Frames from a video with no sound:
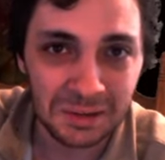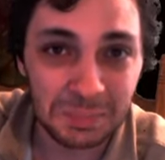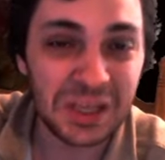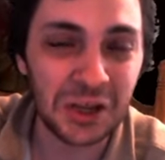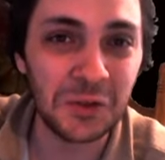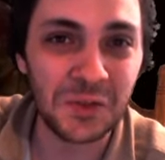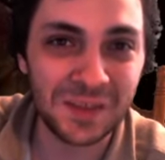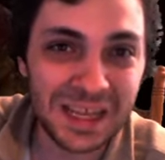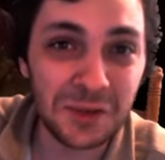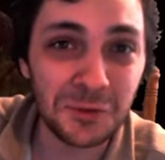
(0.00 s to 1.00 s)
Because
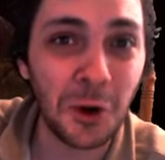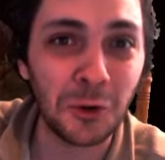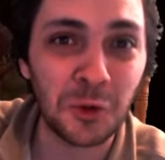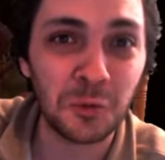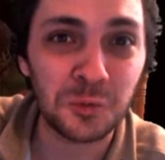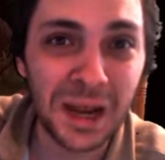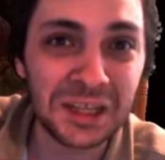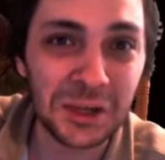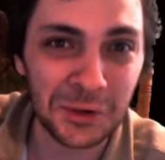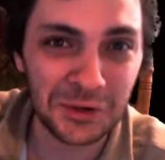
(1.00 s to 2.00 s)
these are the
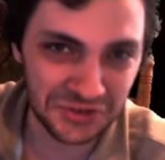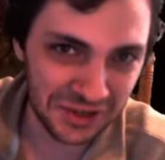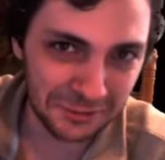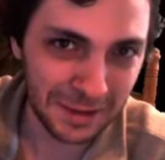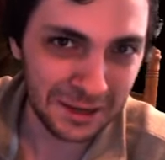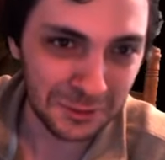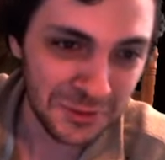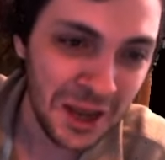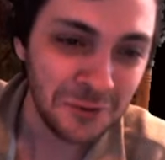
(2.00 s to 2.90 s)
regular generators.